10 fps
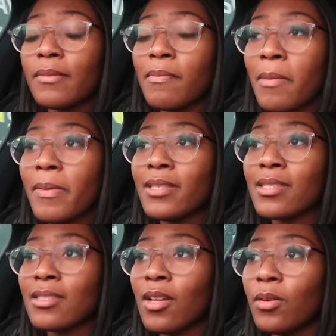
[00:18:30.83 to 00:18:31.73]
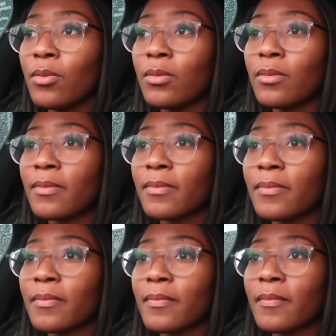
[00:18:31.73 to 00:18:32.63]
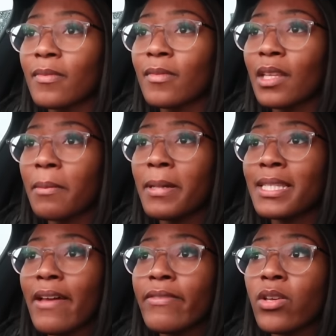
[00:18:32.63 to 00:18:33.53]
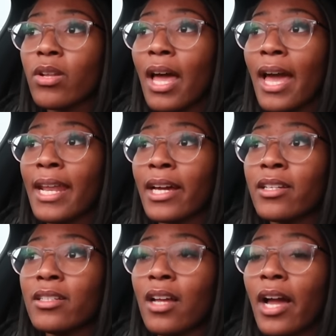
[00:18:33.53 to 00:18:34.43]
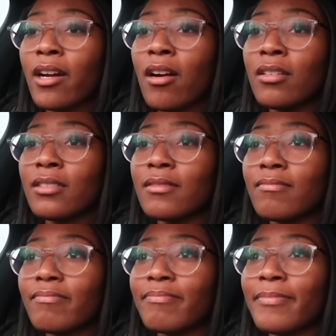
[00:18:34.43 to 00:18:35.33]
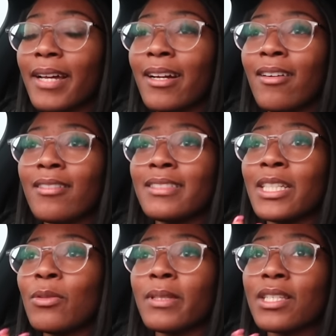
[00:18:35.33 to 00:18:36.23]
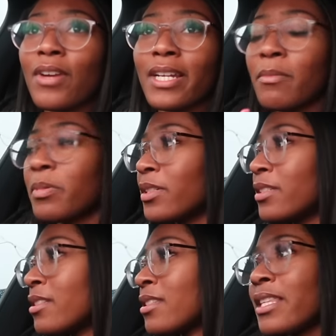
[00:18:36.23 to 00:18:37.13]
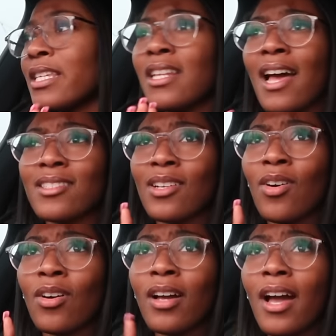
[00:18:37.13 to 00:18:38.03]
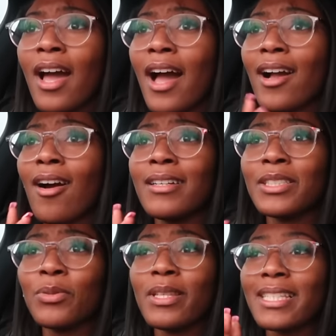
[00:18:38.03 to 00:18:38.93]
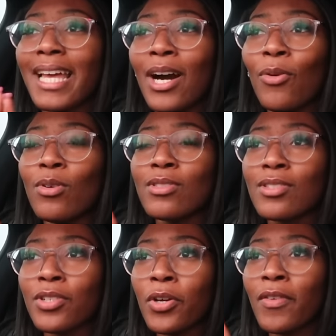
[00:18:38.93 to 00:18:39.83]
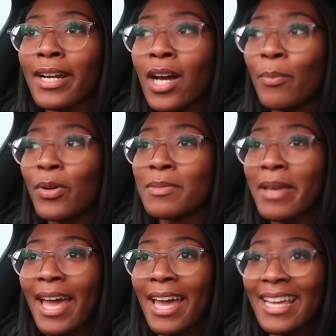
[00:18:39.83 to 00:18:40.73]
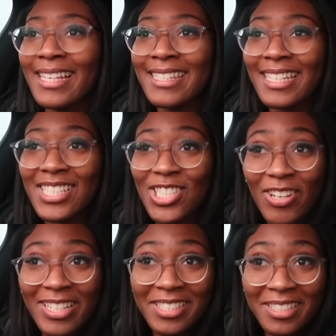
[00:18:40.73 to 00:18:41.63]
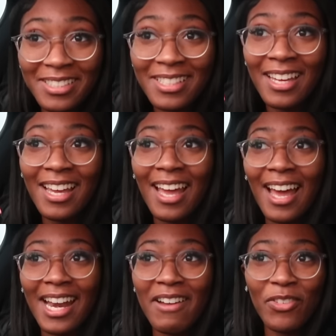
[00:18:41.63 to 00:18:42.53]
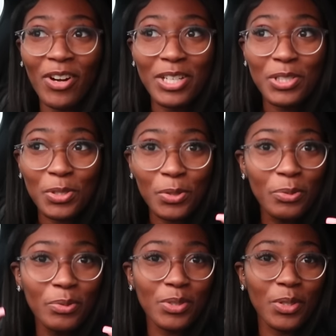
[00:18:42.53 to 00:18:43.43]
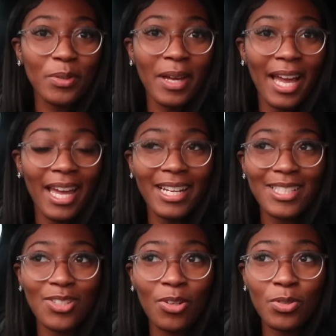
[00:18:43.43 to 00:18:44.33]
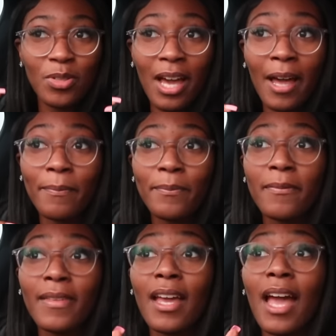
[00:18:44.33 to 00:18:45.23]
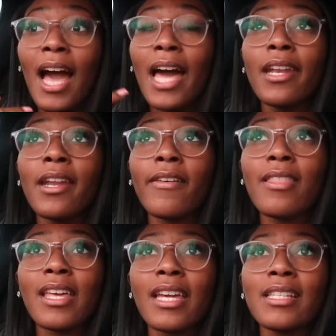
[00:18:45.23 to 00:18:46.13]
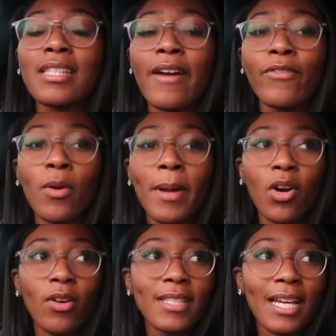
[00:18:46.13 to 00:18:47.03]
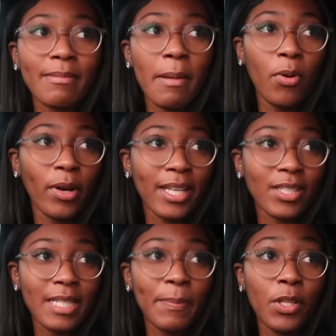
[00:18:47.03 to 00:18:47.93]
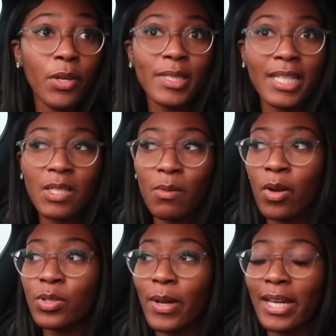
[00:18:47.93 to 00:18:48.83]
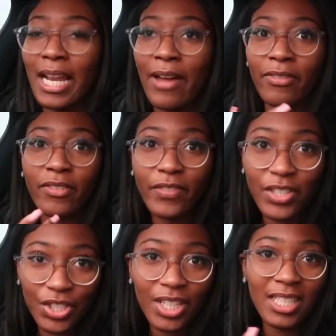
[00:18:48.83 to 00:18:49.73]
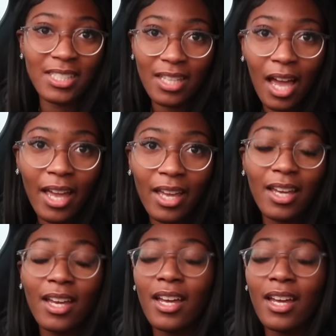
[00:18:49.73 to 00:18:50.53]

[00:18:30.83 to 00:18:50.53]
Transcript: Maybe it's snow. It's ever so light and I can't deal with this right now because these lights are long. I can't deal with this hail or snow right now because my hair is straightened and I've got a shoot, so the hair needs to not do that. And another thing is I've got my contacts in my pocket, so I need to put those in as well so I can have vision and sight.